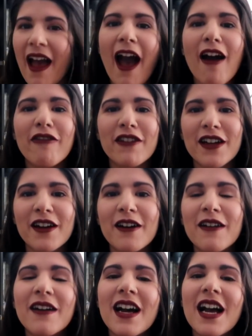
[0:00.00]
a half
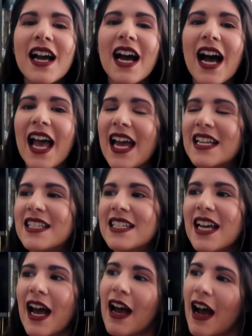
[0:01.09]
ago,
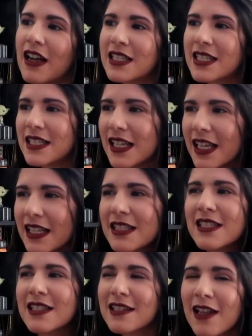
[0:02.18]
and it
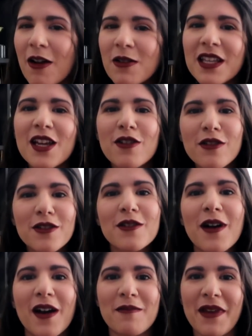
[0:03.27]
slowly grew
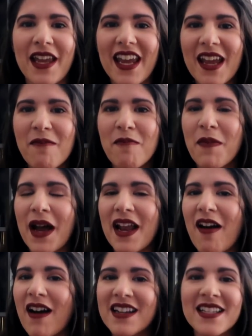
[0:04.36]
on me. But
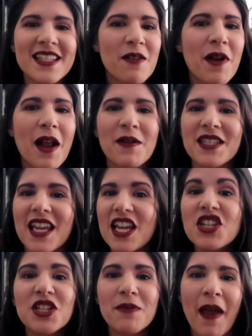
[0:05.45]
honestly, when I was
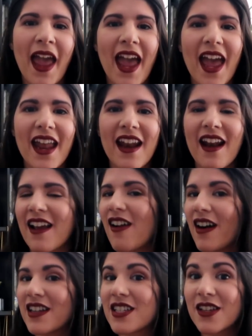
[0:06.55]
in Japan and I
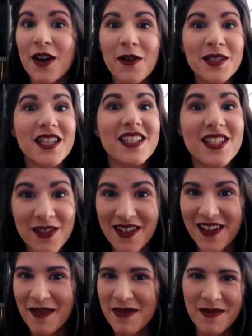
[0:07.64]
got to go to the
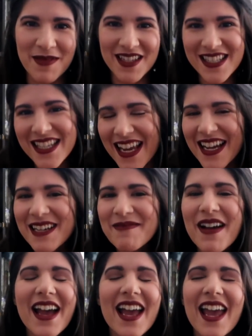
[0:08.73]
Studio Ghibli Museum,